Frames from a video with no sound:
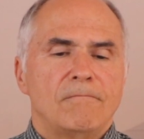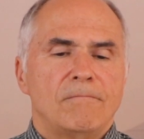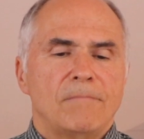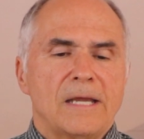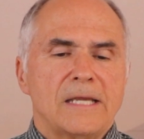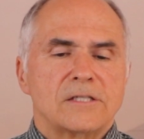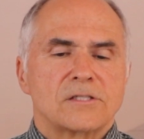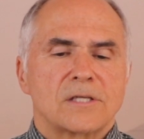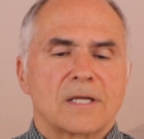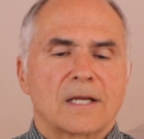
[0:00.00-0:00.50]

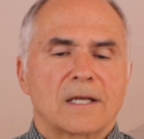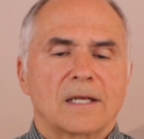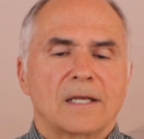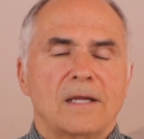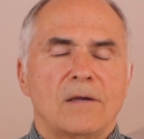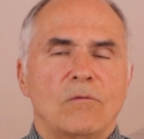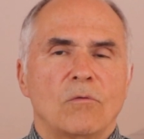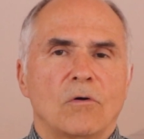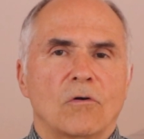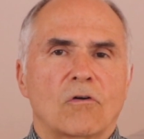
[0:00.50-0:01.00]

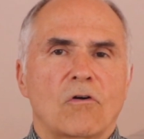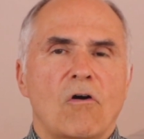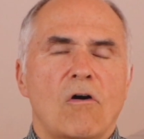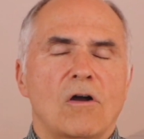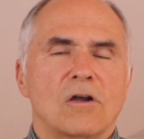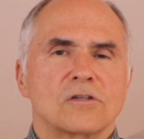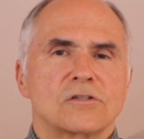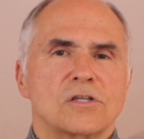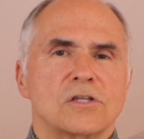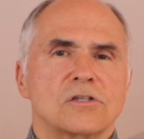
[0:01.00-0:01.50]
basically will
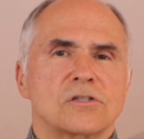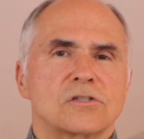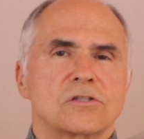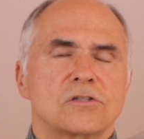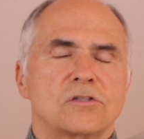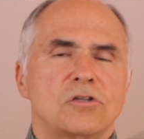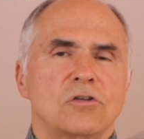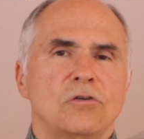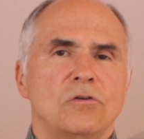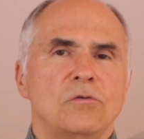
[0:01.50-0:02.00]
cause
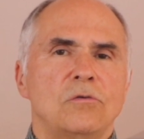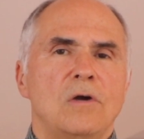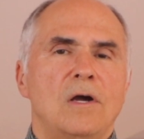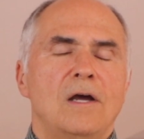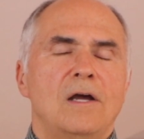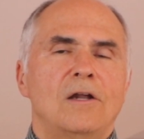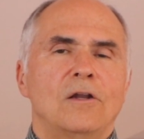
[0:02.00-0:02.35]
us to